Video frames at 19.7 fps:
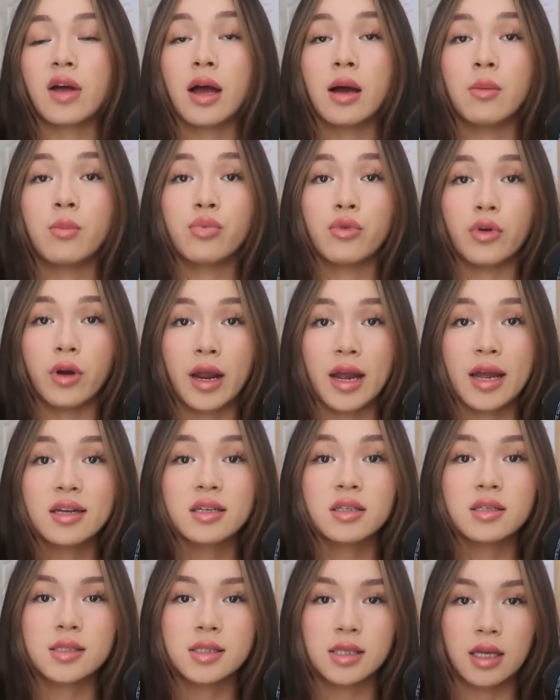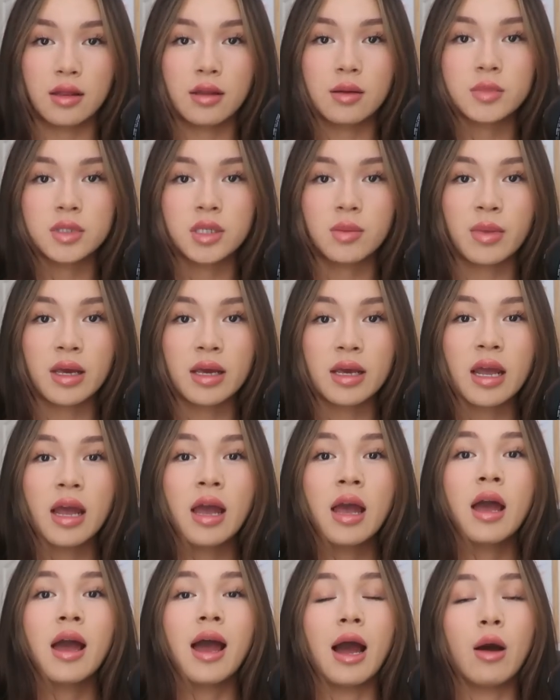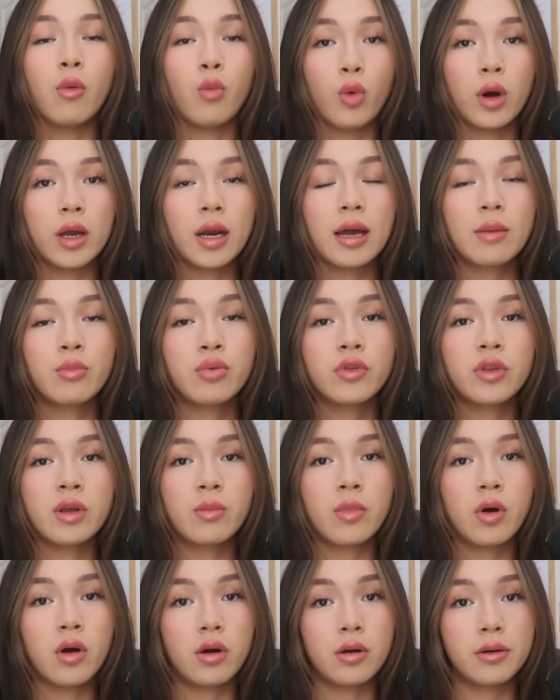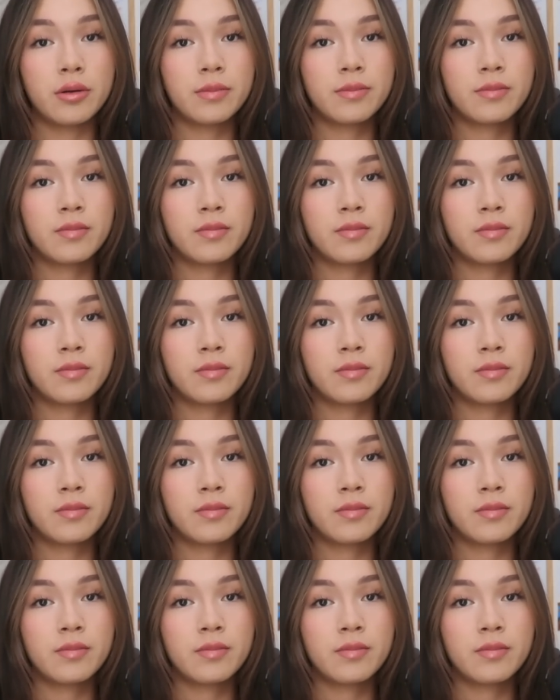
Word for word: A brand sent them to me, and when I put them on,